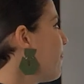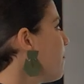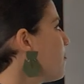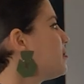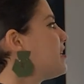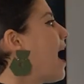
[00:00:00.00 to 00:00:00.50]

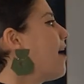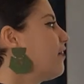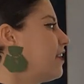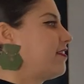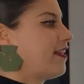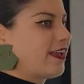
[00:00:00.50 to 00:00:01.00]
almost
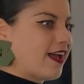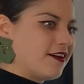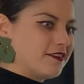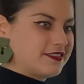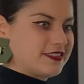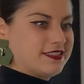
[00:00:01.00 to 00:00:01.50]
everything
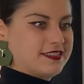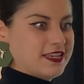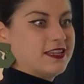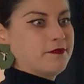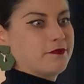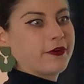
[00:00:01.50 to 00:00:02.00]
else is
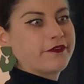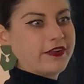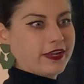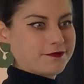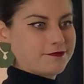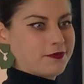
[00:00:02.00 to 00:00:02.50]
in
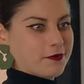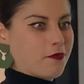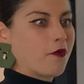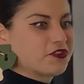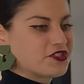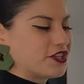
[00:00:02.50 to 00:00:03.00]
perfect
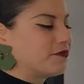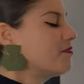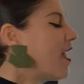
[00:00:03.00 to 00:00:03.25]
proportion.